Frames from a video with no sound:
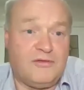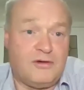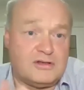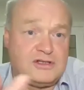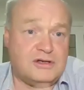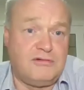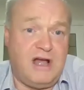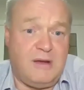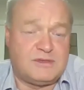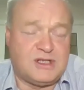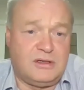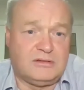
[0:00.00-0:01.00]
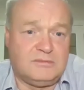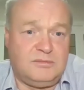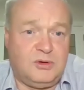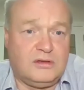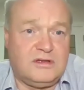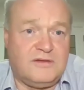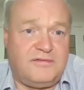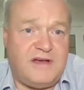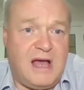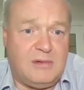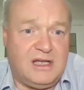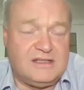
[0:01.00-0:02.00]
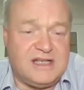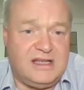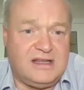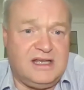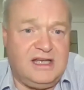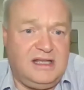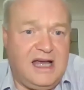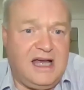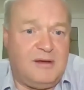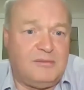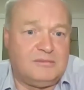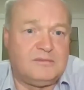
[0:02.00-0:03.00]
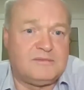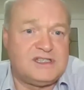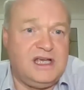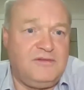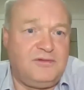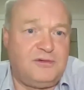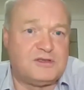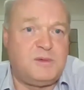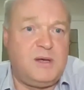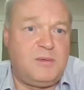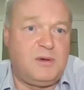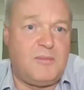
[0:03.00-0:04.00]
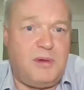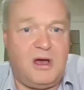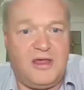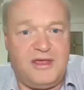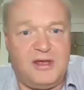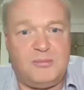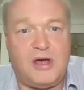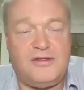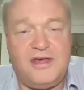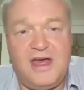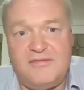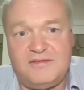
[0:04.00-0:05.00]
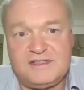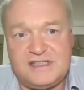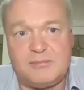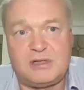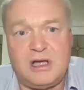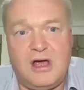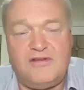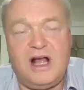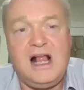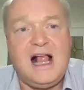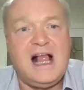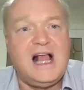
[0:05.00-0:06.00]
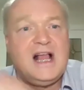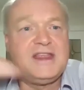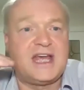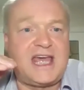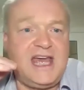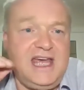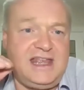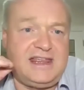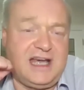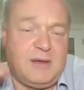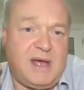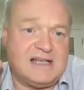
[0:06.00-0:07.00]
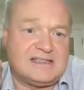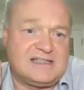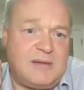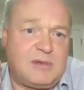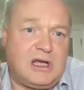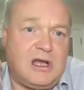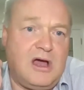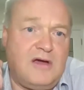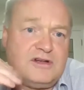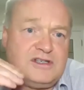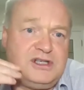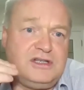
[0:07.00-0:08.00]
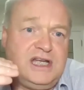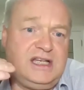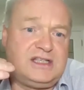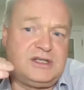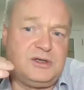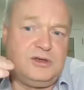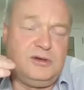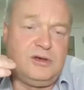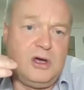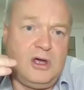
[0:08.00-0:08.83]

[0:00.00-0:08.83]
you've got two reps on board, the Farmlands and the Seedforce people. I think both have subclover. The key thing about subclover is you need to